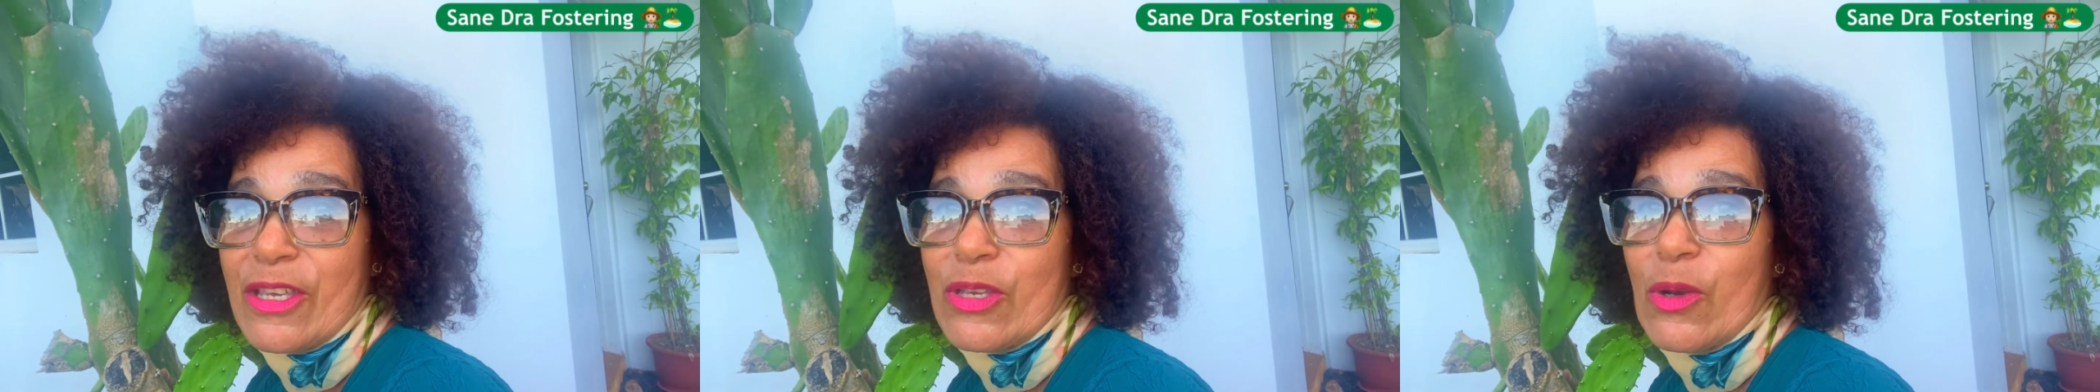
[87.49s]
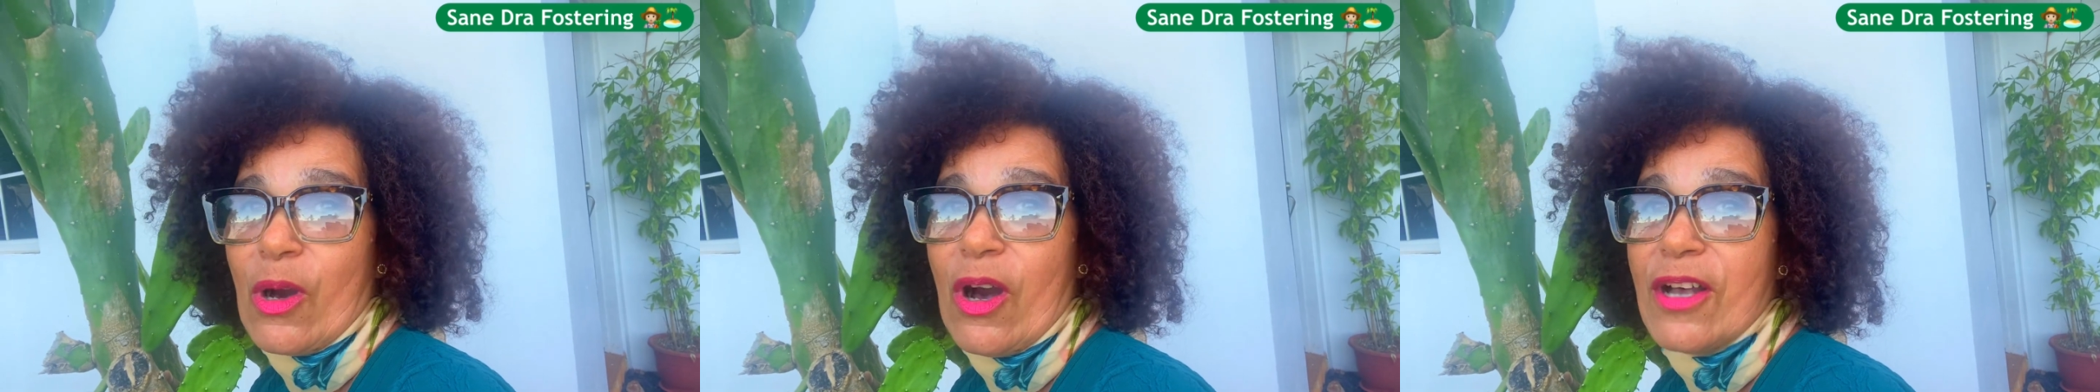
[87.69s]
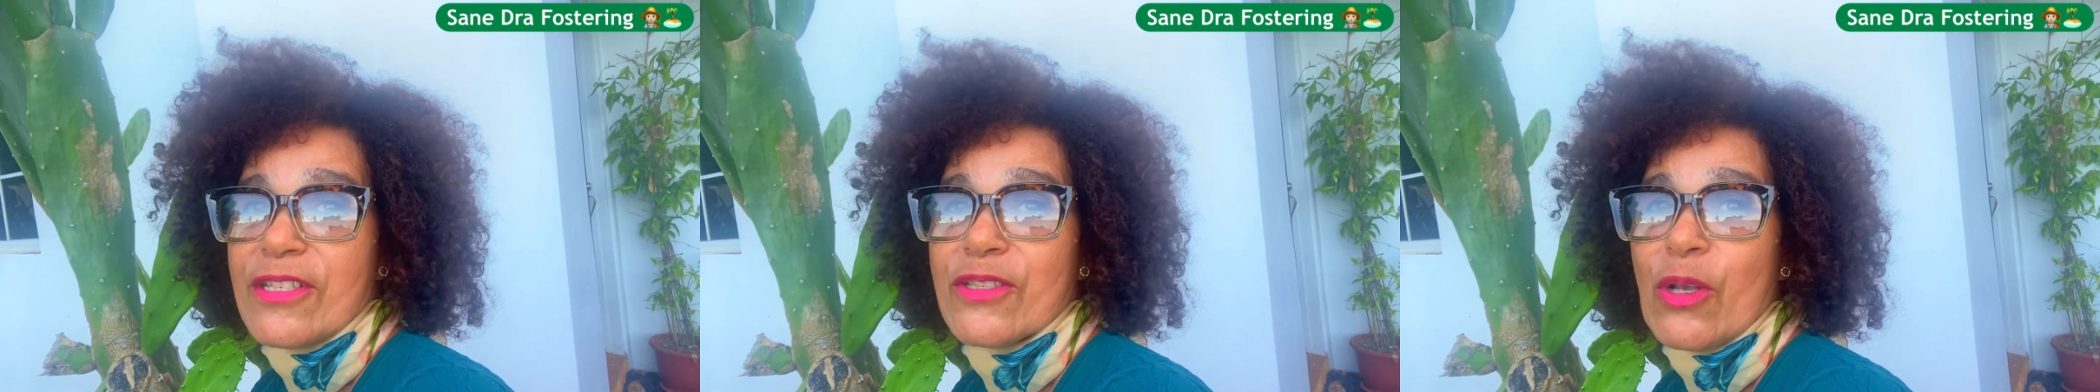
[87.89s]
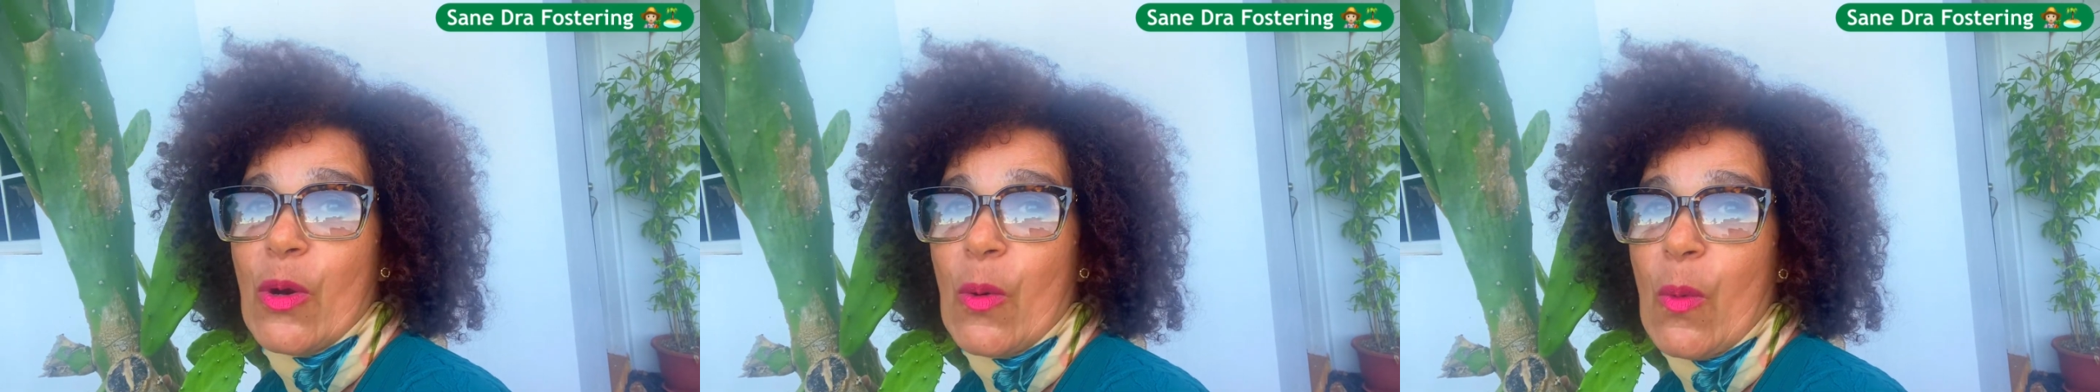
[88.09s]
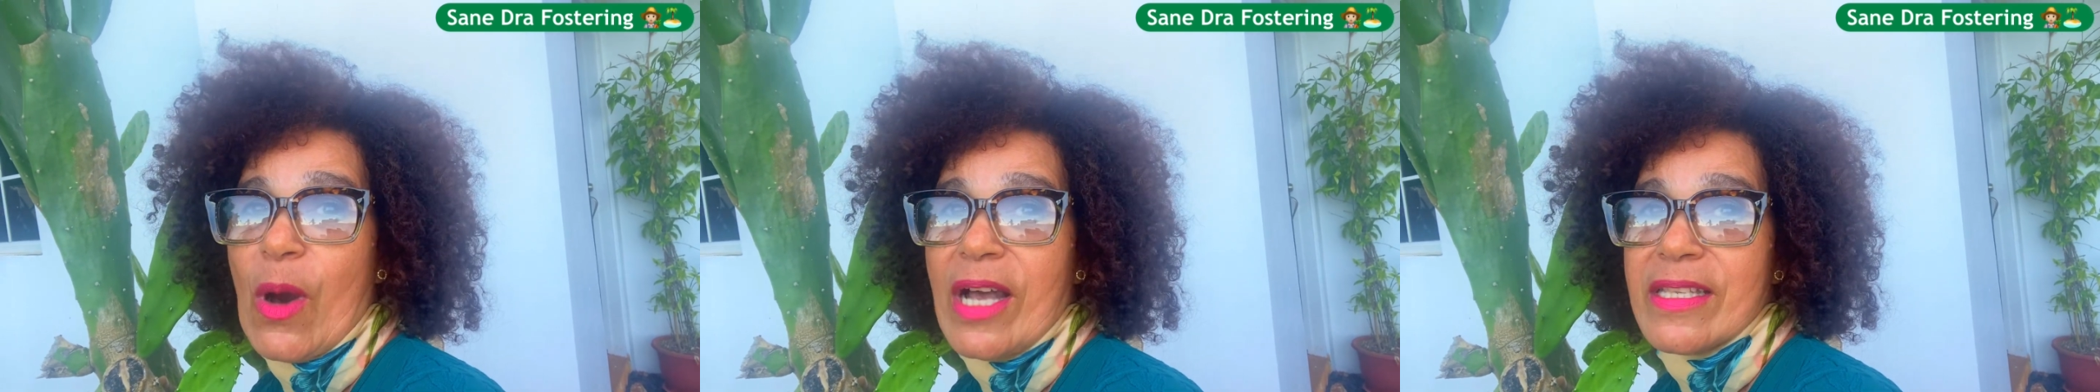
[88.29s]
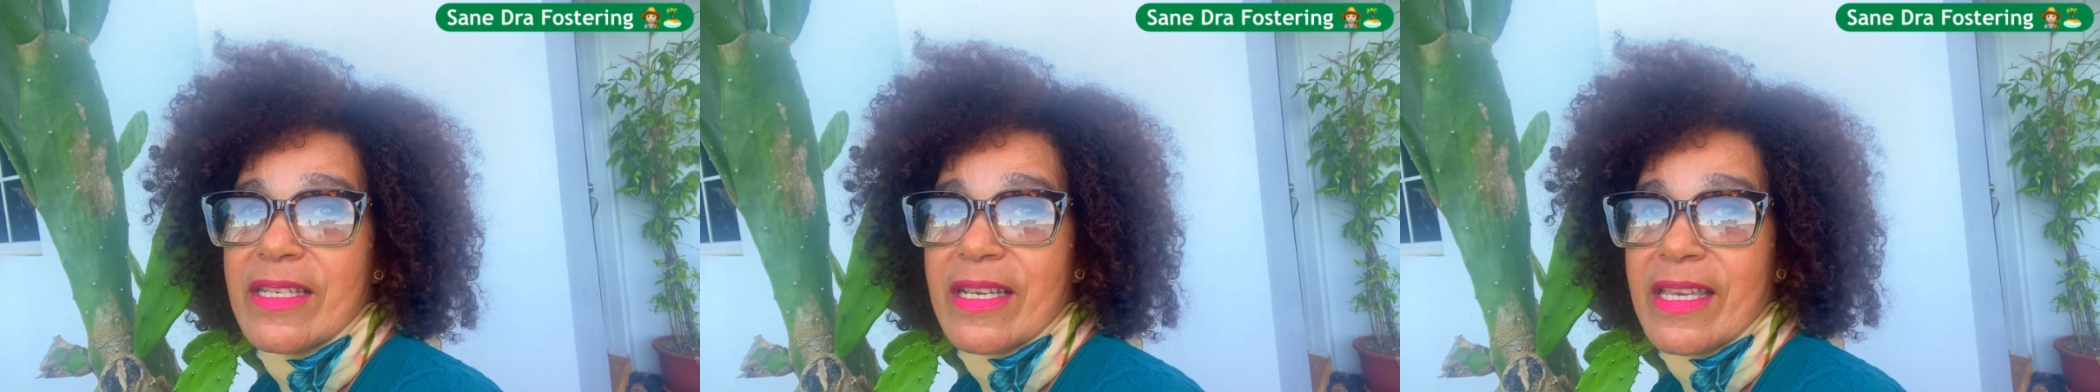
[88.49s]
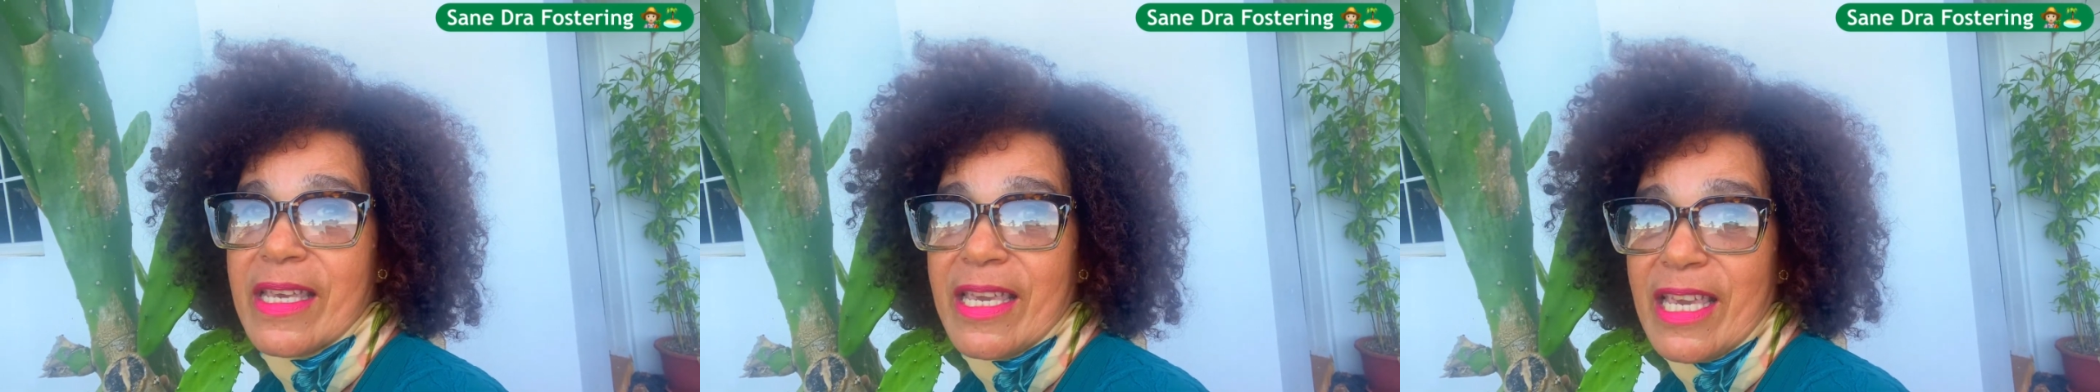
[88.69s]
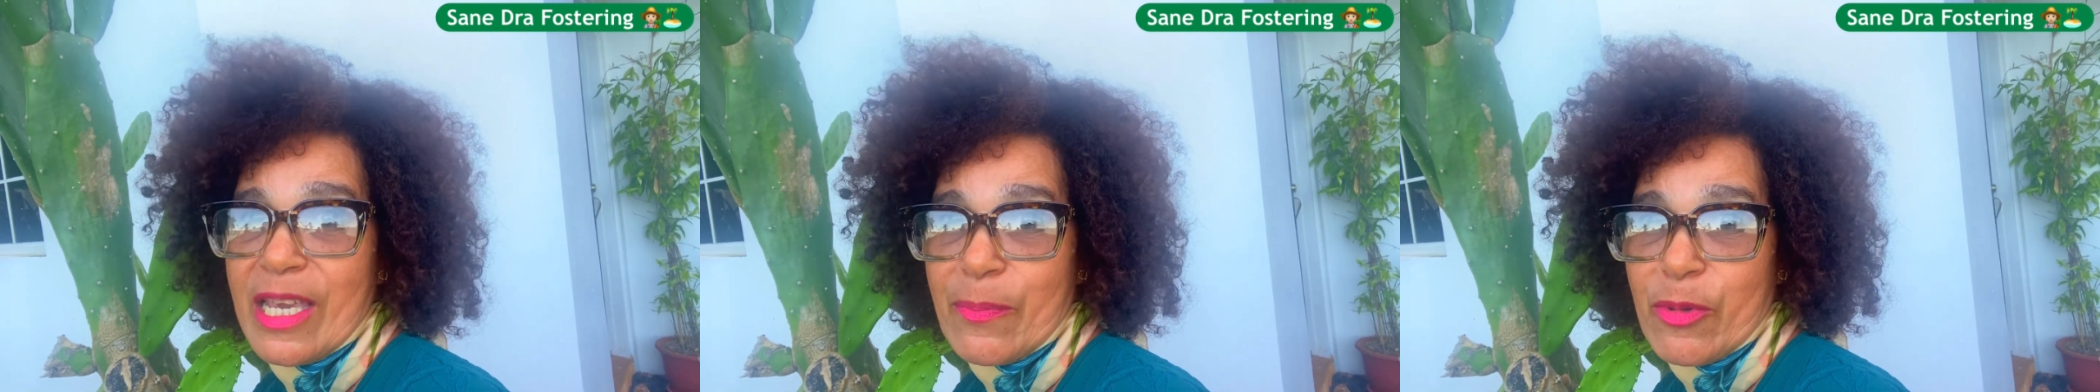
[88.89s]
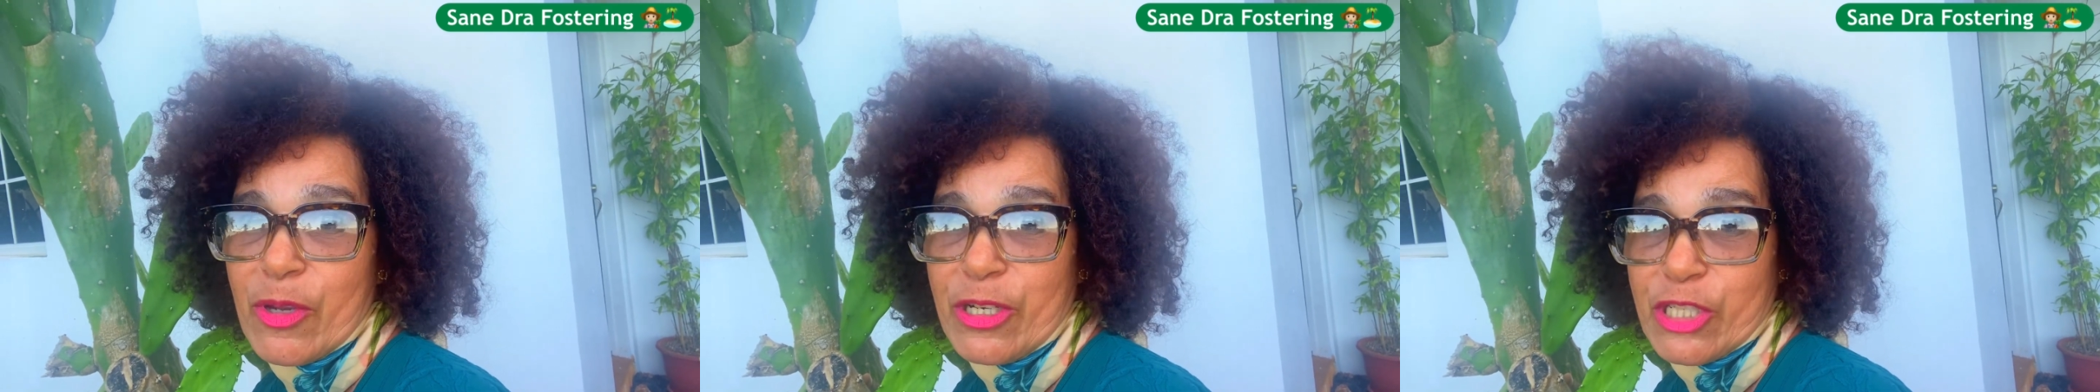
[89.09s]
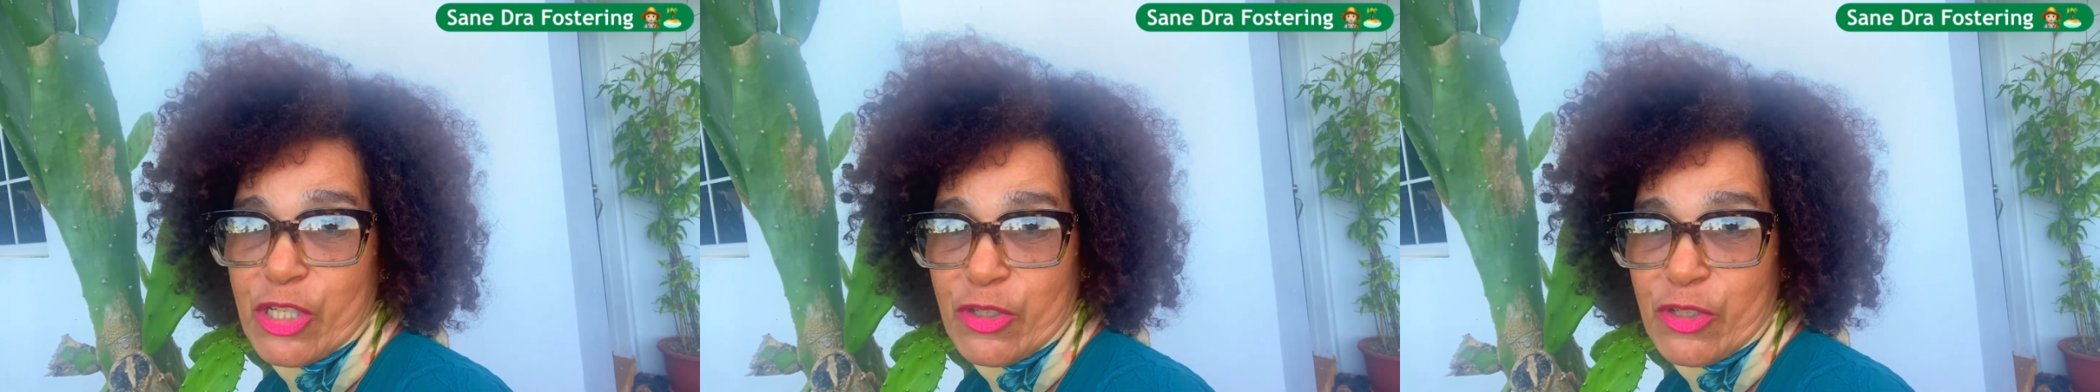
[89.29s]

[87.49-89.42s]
You also want to keep your